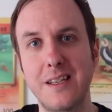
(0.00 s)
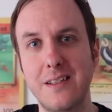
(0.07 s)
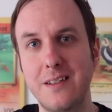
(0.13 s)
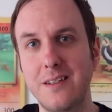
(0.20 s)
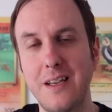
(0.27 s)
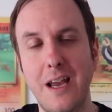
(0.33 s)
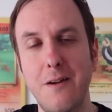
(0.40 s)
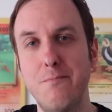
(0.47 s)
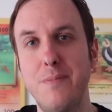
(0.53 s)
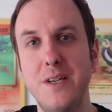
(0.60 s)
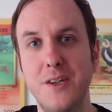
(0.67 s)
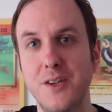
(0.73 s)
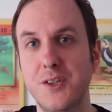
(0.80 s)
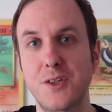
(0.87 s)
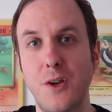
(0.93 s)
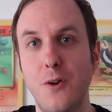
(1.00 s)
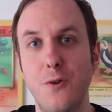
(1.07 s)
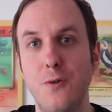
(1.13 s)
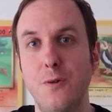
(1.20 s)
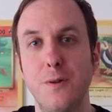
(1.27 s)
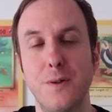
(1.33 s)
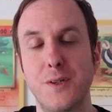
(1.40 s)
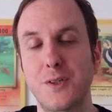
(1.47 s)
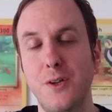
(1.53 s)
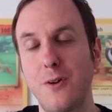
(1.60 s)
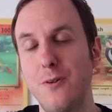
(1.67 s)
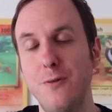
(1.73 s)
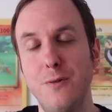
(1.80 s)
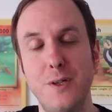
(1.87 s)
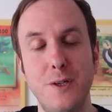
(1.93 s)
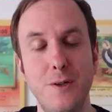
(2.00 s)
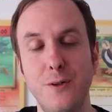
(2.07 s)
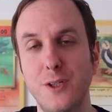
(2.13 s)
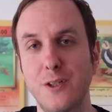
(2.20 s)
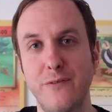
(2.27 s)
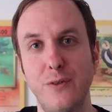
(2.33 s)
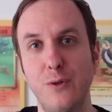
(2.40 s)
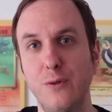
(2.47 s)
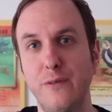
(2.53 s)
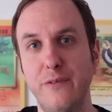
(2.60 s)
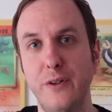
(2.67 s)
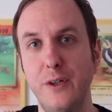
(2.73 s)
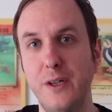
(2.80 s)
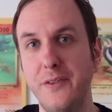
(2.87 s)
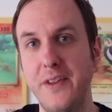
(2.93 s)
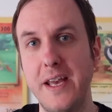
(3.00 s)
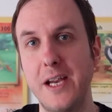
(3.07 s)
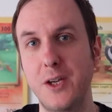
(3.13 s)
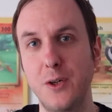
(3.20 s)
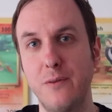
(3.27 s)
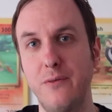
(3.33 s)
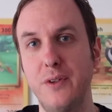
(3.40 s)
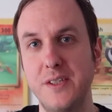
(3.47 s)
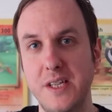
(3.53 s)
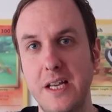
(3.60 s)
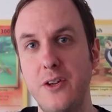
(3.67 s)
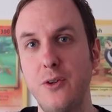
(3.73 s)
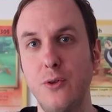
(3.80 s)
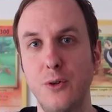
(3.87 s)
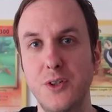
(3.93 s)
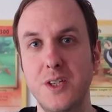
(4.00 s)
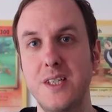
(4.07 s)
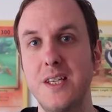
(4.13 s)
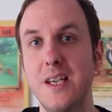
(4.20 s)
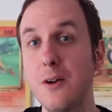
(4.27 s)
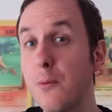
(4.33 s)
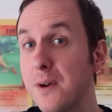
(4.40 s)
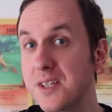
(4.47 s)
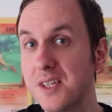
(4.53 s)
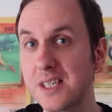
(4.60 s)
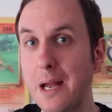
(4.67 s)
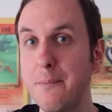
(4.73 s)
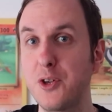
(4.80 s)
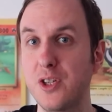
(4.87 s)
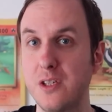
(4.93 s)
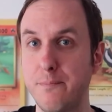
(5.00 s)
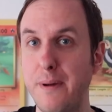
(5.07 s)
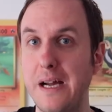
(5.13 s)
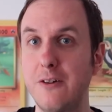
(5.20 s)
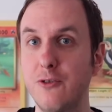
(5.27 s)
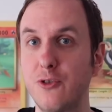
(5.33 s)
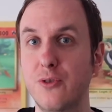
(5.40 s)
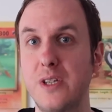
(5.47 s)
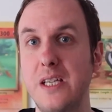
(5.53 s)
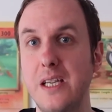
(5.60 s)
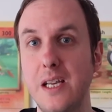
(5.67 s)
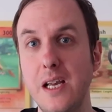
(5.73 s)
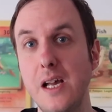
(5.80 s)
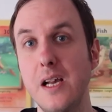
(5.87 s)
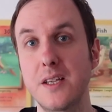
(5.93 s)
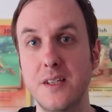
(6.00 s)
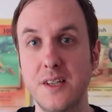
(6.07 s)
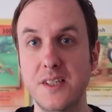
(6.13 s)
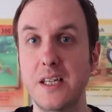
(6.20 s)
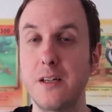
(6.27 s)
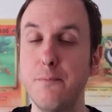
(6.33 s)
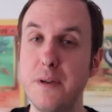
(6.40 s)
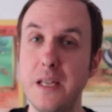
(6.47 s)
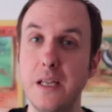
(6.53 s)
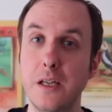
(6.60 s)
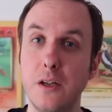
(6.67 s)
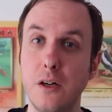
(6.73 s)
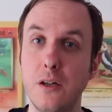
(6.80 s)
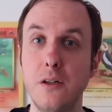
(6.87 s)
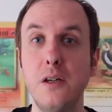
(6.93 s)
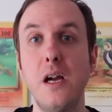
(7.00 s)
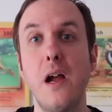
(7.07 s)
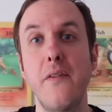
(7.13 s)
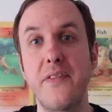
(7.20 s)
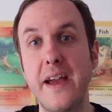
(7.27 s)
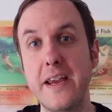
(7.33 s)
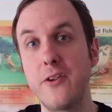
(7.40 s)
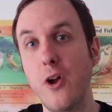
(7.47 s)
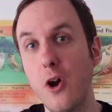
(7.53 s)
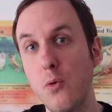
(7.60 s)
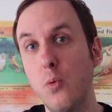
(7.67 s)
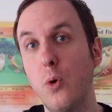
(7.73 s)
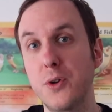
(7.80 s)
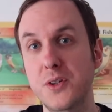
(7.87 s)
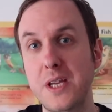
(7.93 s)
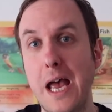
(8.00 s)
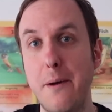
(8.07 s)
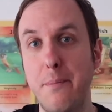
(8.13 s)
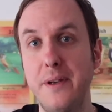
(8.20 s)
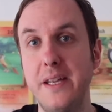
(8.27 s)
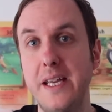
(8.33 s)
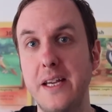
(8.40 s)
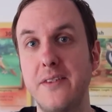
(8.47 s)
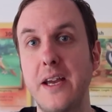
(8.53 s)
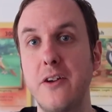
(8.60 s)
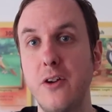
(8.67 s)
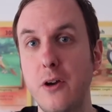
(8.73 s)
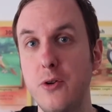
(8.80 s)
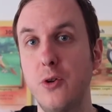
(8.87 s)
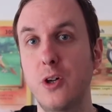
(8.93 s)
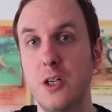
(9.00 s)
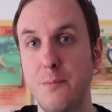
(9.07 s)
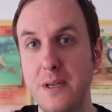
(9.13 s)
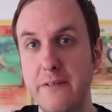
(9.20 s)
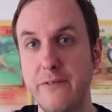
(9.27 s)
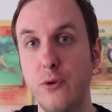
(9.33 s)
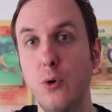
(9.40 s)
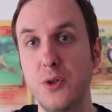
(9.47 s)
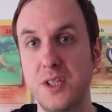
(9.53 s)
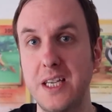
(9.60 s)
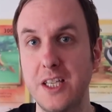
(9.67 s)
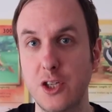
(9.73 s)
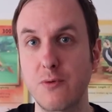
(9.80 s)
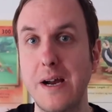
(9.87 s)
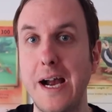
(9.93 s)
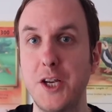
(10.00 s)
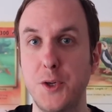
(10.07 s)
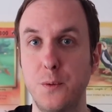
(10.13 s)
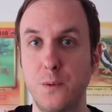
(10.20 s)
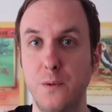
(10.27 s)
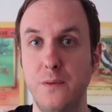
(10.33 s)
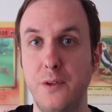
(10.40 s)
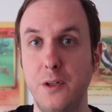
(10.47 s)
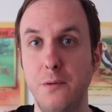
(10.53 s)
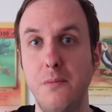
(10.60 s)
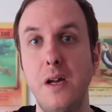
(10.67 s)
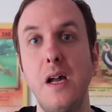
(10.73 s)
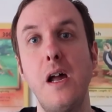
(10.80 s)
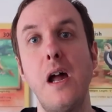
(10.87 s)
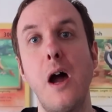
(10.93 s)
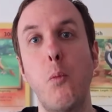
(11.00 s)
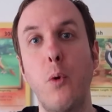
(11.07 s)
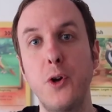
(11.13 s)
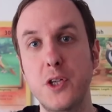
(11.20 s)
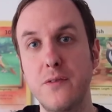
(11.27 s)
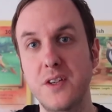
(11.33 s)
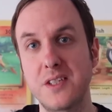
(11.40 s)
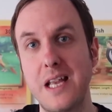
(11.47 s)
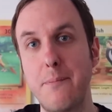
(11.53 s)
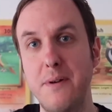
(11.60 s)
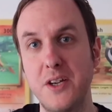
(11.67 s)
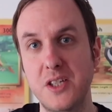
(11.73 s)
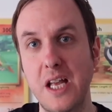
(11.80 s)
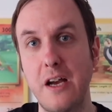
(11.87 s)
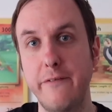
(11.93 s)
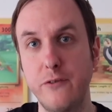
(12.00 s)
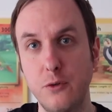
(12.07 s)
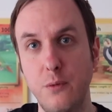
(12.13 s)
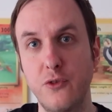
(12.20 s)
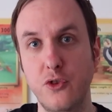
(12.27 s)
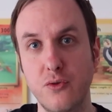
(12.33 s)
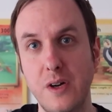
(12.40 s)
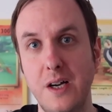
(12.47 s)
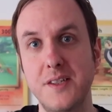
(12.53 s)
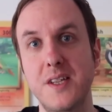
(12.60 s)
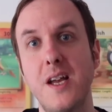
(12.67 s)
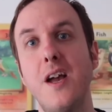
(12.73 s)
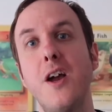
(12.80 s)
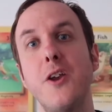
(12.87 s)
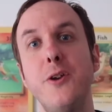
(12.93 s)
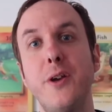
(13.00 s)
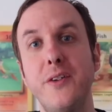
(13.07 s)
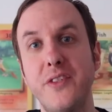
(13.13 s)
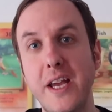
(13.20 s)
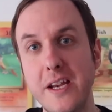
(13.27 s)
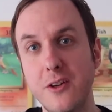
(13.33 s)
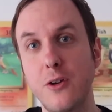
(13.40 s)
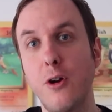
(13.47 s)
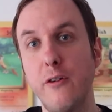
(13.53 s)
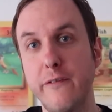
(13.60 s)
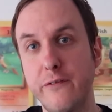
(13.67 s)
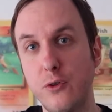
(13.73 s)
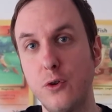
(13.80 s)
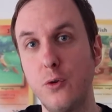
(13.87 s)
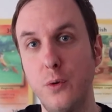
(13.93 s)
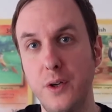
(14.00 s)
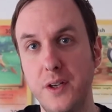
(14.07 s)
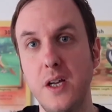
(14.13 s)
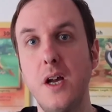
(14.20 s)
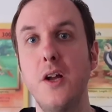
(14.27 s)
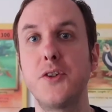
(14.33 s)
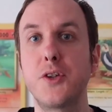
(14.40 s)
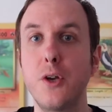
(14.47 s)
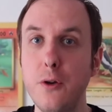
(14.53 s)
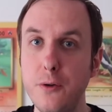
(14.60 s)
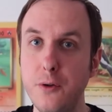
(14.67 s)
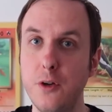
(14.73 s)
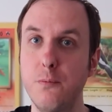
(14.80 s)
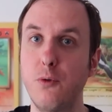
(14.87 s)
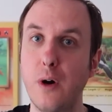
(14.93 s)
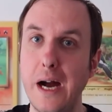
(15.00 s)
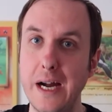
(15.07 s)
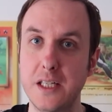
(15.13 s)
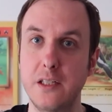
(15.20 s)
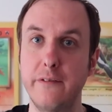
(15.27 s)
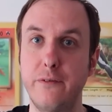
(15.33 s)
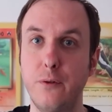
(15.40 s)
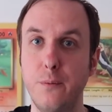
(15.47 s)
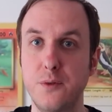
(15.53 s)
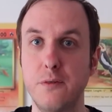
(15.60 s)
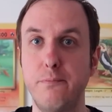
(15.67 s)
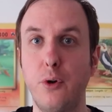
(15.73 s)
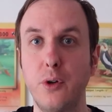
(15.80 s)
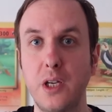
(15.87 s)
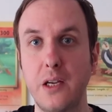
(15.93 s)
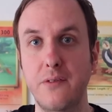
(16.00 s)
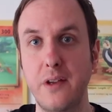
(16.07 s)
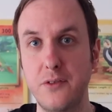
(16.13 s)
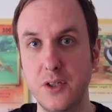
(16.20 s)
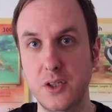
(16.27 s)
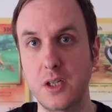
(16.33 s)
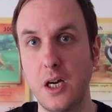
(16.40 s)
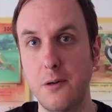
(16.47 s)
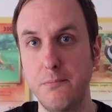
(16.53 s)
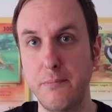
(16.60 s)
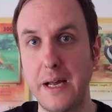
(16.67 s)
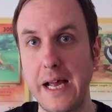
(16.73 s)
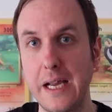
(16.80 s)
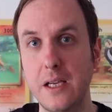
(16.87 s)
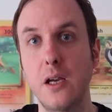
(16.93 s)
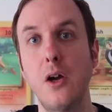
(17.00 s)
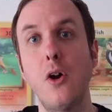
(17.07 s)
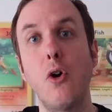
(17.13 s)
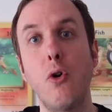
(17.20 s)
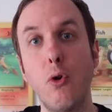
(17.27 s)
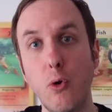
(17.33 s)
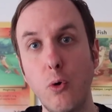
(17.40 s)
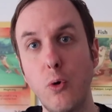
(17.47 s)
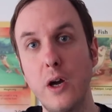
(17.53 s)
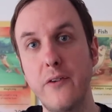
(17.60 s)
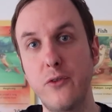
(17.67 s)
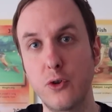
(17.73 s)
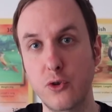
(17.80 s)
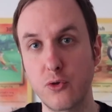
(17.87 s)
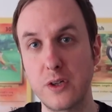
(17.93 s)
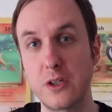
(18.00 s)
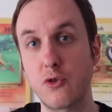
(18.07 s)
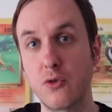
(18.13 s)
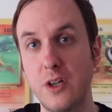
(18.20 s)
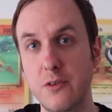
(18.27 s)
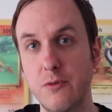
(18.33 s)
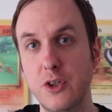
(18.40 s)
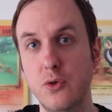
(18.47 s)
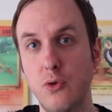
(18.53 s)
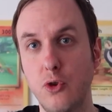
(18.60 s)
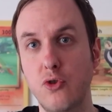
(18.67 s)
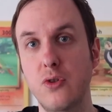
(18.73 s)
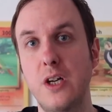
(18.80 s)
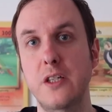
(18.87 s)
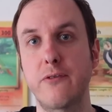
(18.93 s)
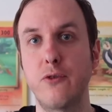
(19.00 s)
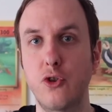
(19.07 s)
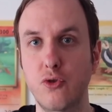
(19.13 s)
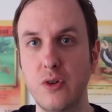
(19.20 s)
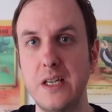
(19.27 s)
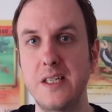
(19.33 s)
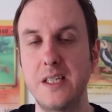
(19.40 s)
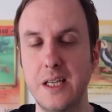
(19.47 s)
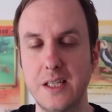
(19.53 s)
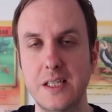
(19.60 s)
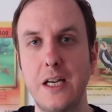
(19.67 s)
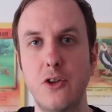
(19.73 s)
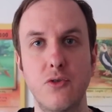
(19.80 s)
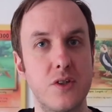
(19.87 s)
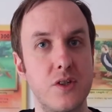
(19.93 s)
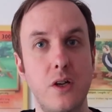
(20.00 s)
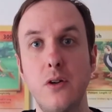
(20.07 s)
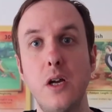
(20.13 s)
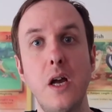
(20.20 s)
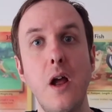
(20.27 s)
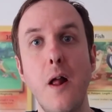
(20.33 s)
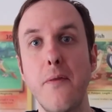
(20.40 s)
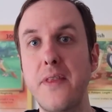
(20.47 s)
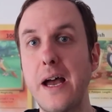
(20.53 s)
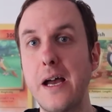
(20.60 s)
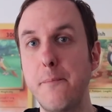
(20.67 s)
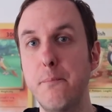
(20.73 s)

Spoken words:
can be just so useful for their confidence and yours, because it almost establishes a boundary. So as I said a minute ago, they know what's happening, they know you're not going to be forcing interactions with them, and once you've established that form of trust, you can then go forward to do more active forms of bonding if they've just come back, or if you're trying to restore trust through treating, etc. So that